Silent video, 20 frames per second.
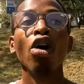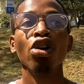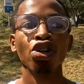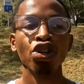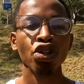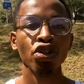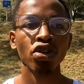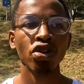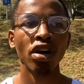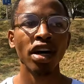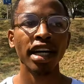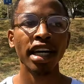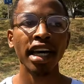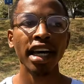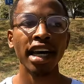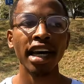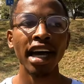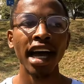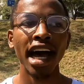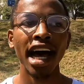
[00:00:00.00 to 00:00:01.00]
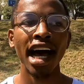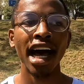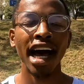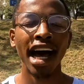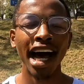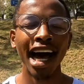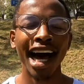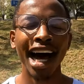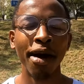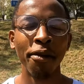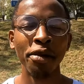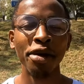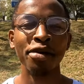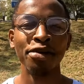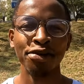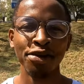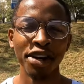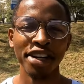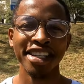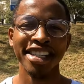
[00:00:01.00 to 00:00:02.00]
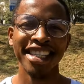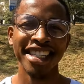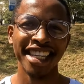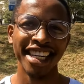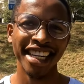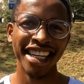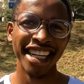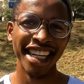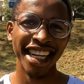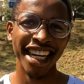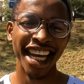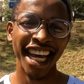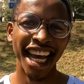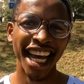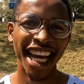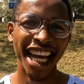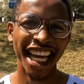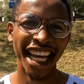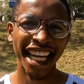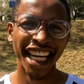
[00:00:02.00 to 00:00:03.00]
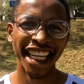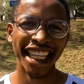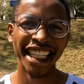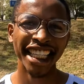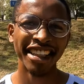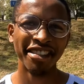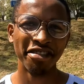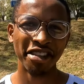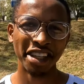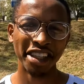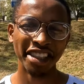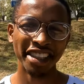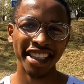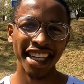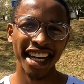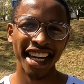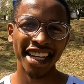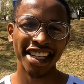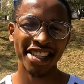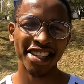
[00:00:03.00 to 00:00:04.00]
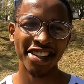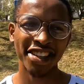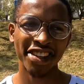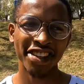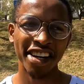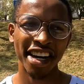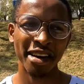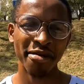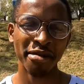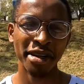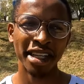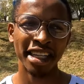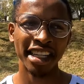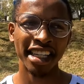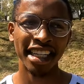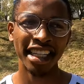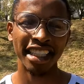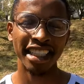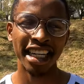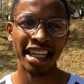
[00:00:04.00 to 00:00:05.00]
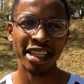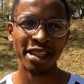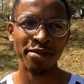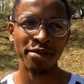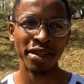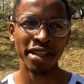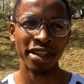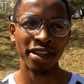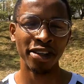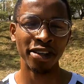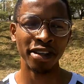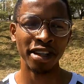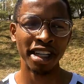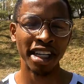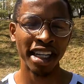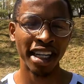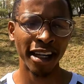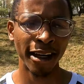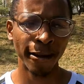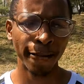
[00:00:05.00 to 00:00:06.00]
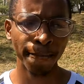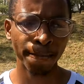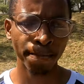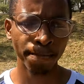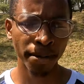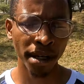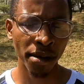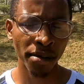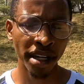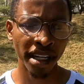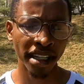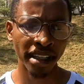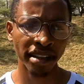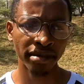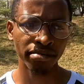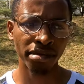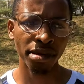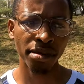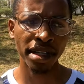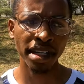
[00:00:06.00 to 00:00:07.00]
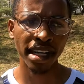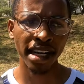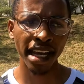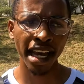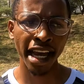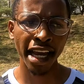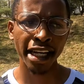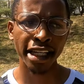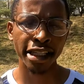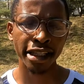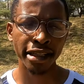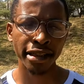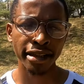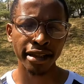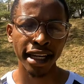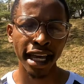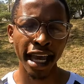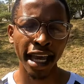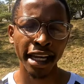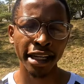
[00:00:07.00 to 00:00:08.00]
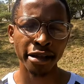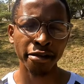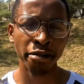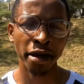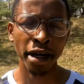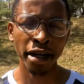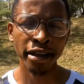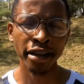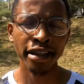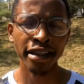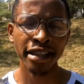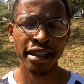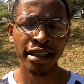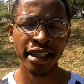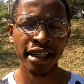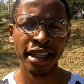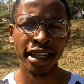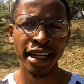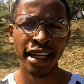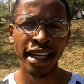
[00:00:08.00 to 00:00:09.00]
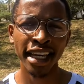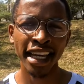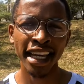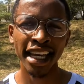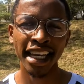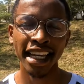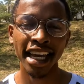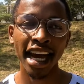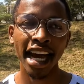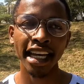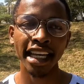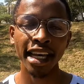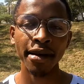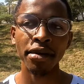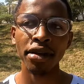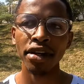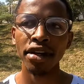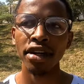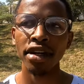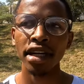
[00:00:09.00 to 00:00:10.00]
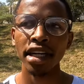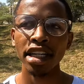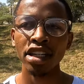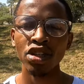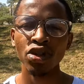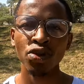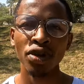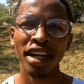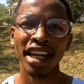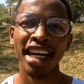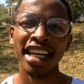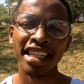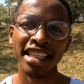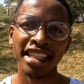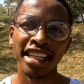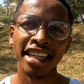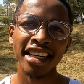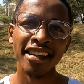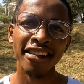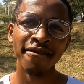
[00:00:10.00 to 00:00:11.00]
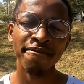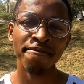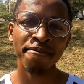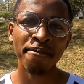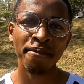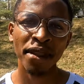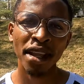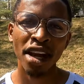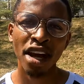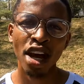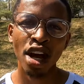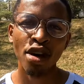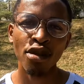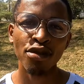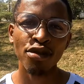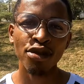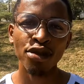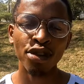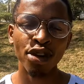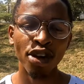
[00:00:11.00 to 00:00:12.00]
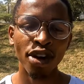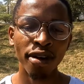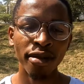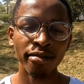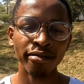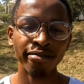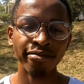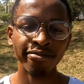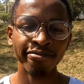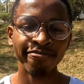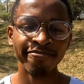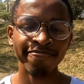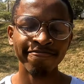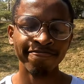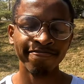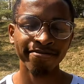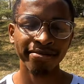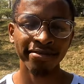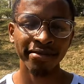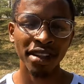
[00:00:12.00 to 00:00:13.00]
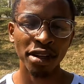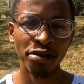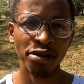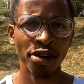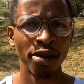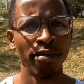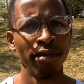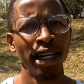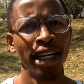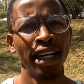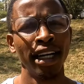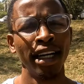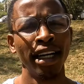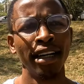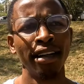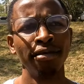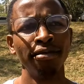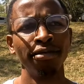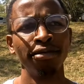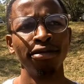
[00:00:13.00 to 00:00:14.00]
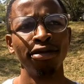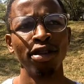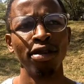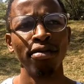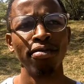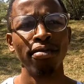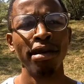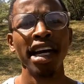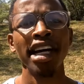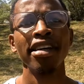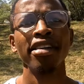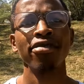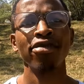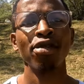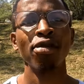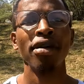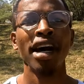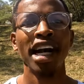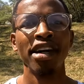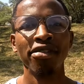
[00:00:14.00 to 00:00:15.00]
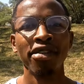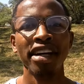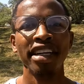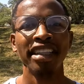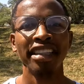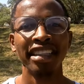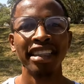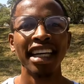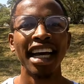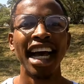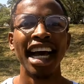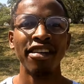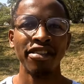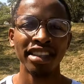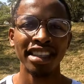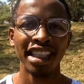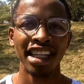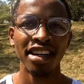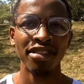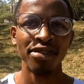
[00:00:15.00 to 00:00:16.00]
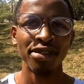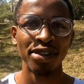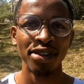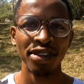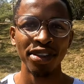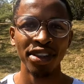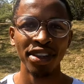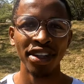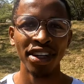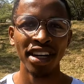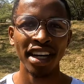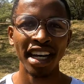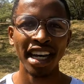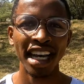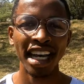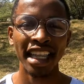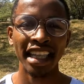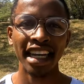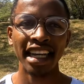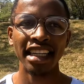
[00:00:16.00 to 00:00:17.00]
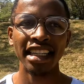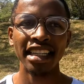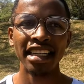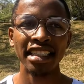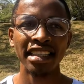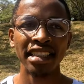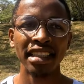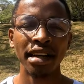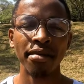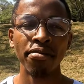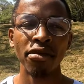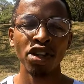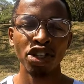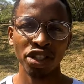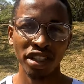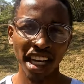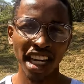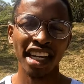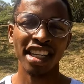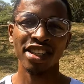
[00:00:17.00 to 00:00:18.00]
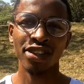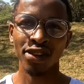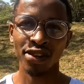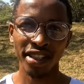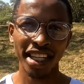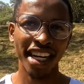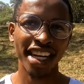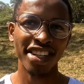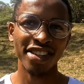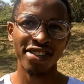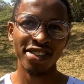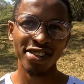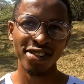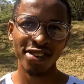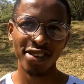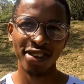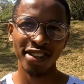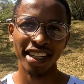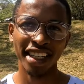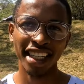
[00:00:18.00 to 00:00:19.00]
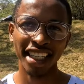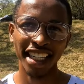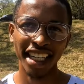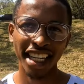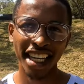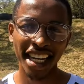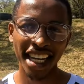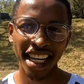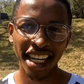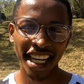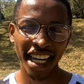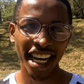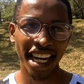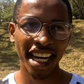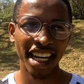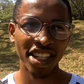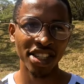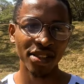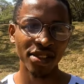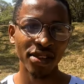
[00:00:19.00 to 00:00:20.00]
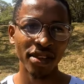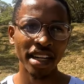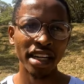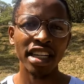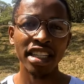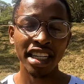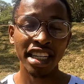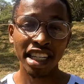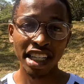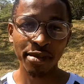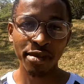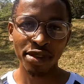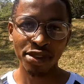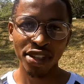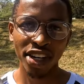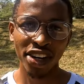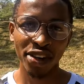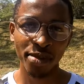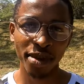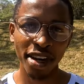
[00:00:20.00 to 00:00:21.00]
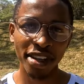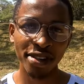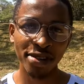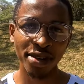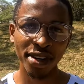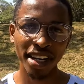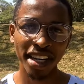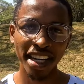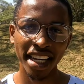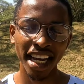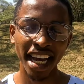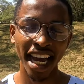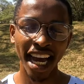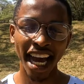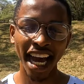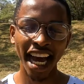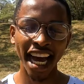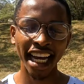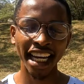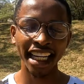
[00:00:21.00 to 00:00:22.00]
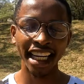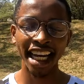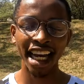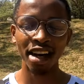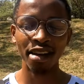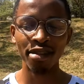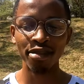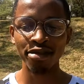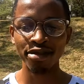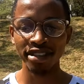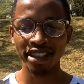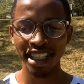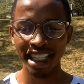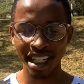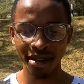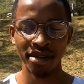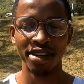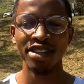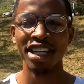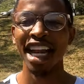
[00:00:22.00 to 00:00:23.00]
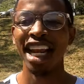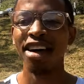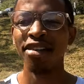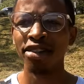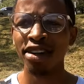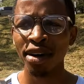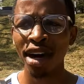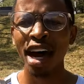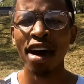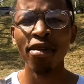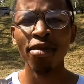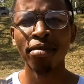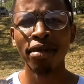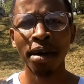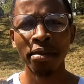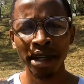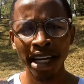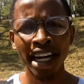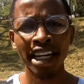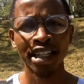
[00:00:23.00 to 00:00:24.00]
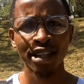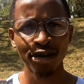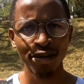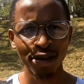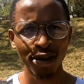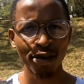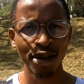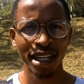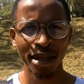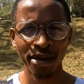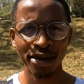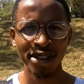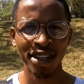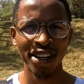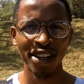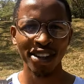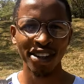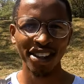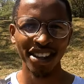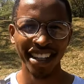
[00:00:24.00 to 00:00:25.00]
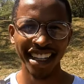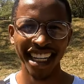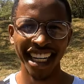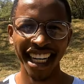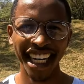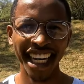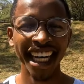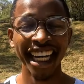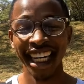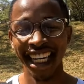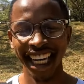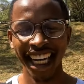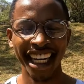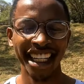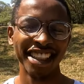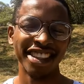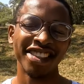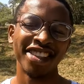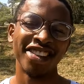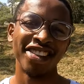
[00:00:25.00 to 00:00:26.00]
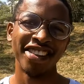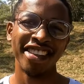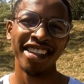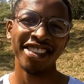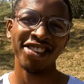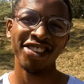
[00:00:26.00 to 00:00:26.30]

Oh, sure. Okay. I'm in first year. What's oh, it's your first year? First year. So, okay. I mean, it has been only, I mean, maybe eight, eight months. Okay. Yeah, I came here in last year. Okay. From, from, uh, from my, from advanced, advanced level. That is much technical secondary school. Okay. Yeah, so it's in Kilimanjaro, by the way. Kilimanjaro. I loved Kilimanjaro. I love Kilimanjaro. I'm, I'm native from Kilimanjaro. Okay. Yeah, so.